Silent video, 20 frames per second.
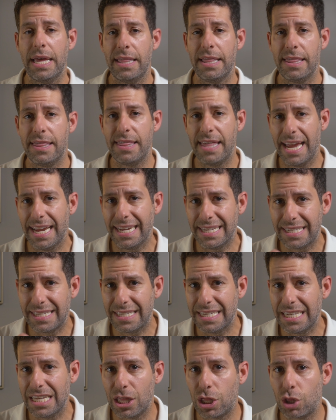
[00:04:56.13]
they
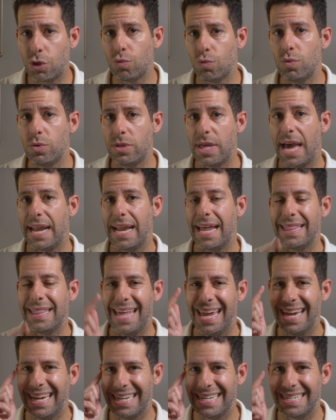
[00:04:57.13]
see through that and
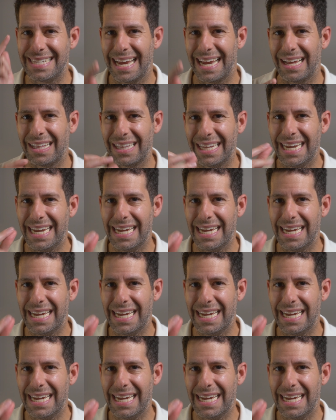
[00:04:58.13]
they can tell